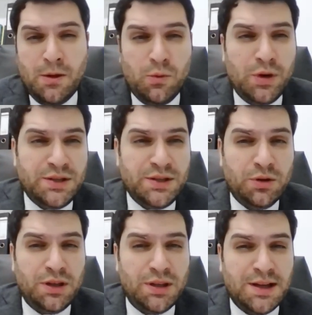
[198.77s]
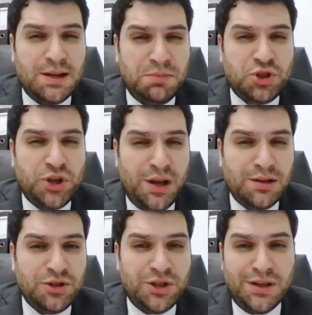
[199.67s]
we thought it's going to be
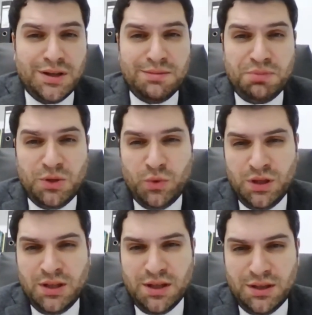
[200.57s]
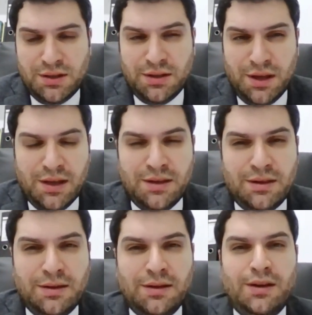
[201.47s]
challenging, but we did it,
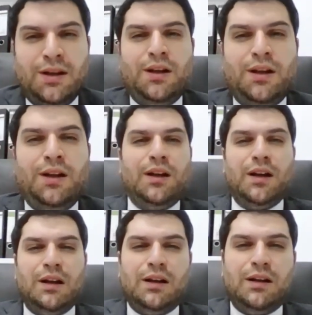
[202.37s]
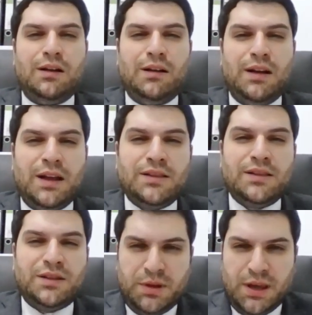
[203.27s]
and it
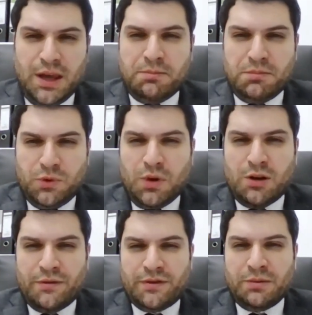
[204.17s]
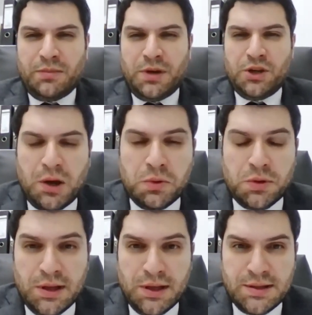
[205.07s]
really became one of the major
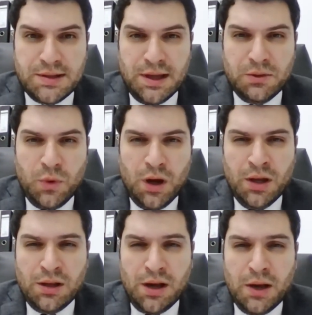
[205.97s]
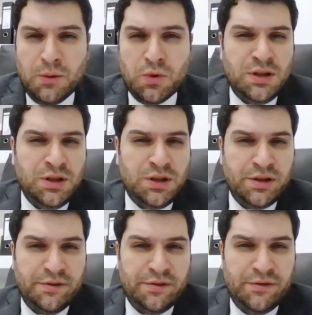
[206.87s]
outlets. And while I was
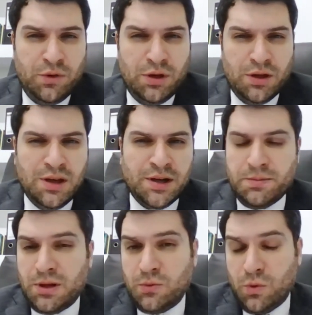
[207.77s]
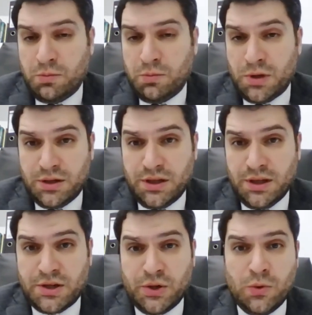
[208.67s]
interviewing an incredible woman,
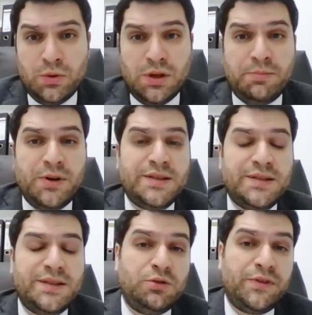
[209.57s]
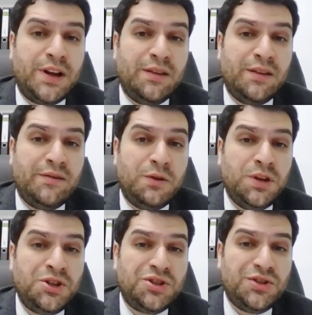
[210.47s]
Dean Crow, the president of Raleigh
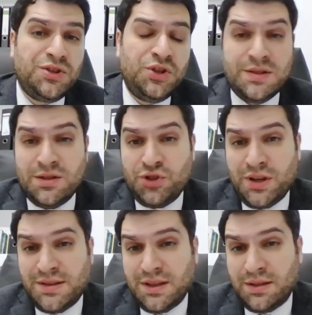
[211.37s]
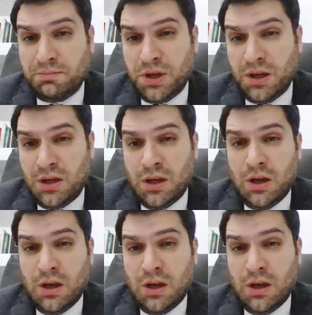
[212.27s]
Foundation, she suggested me